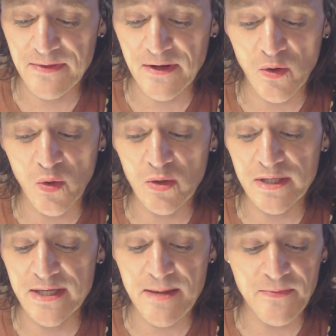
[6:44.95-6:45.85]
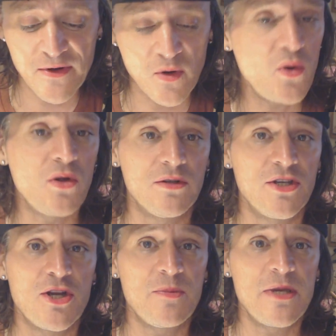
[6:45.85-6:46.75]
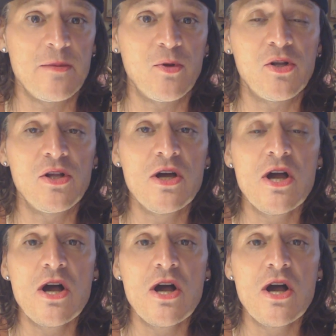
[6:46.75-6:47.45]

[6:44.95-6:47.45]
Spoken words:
their hole and up their hole. You know, people